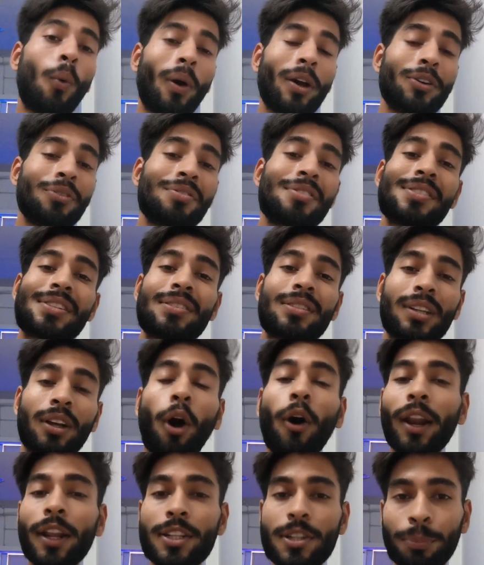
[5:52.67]
why don't you
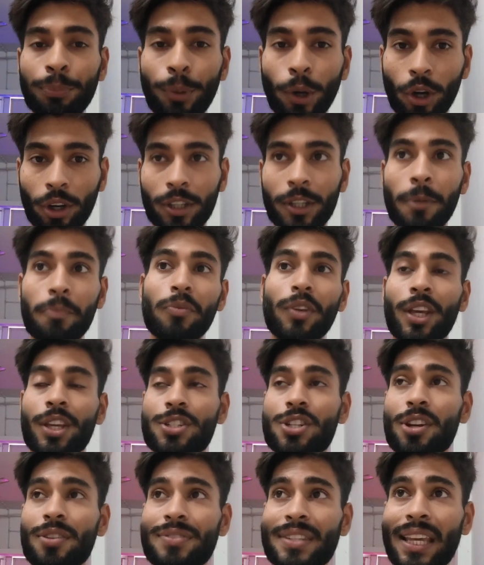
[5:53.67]
call it a book?
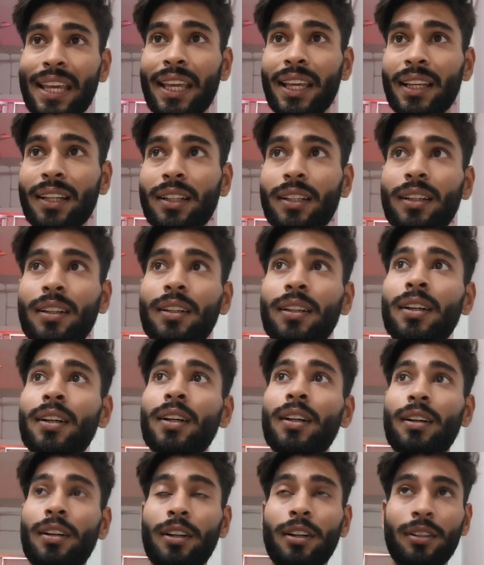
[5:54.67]
Instead of saying
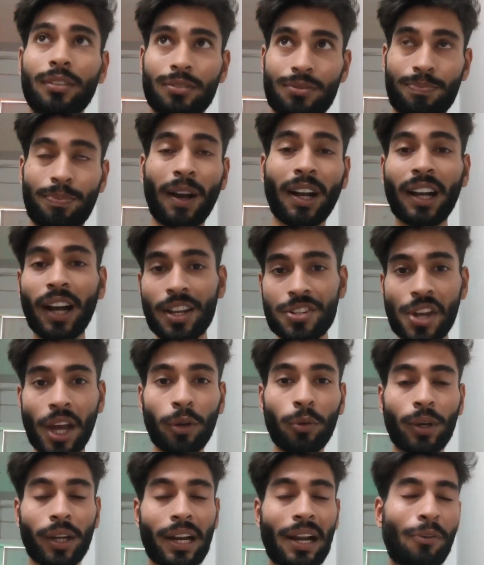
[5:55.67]
pankha
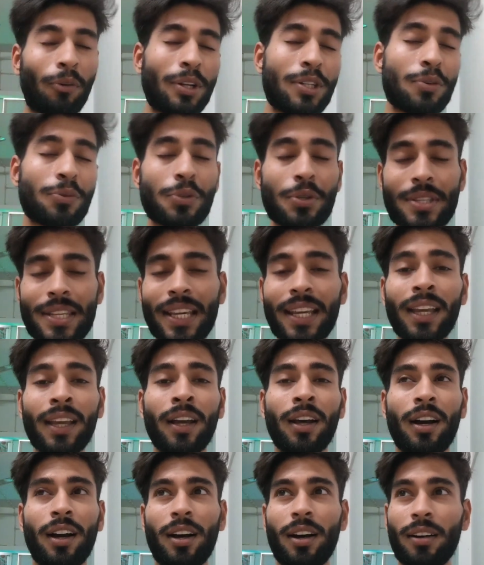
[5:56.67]
chalu karna, why don't you say
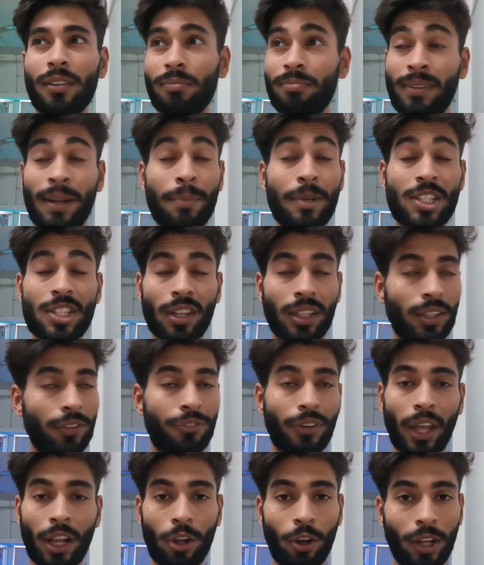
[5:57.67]
let me turn the
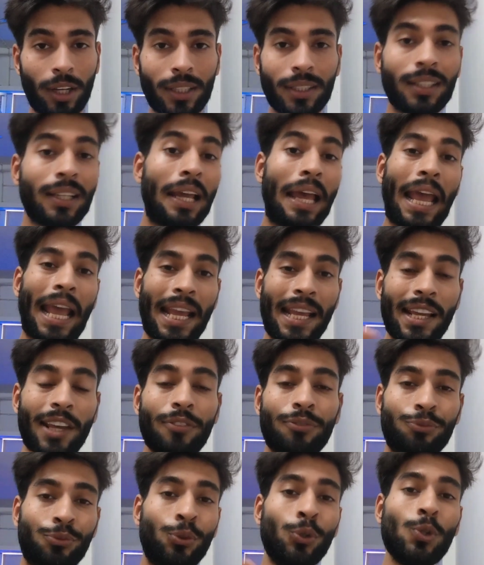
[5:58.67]
fan on?
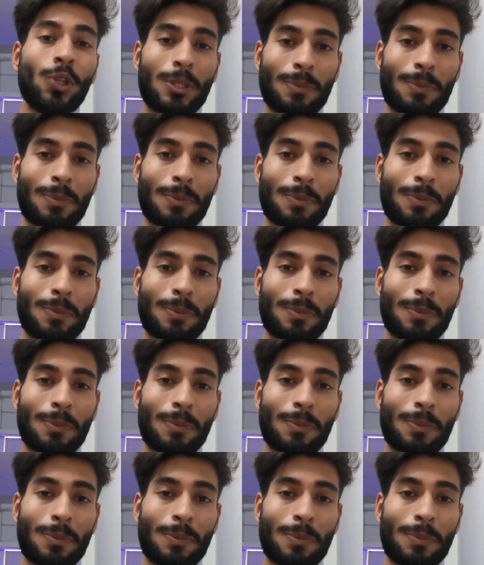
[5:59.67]
If you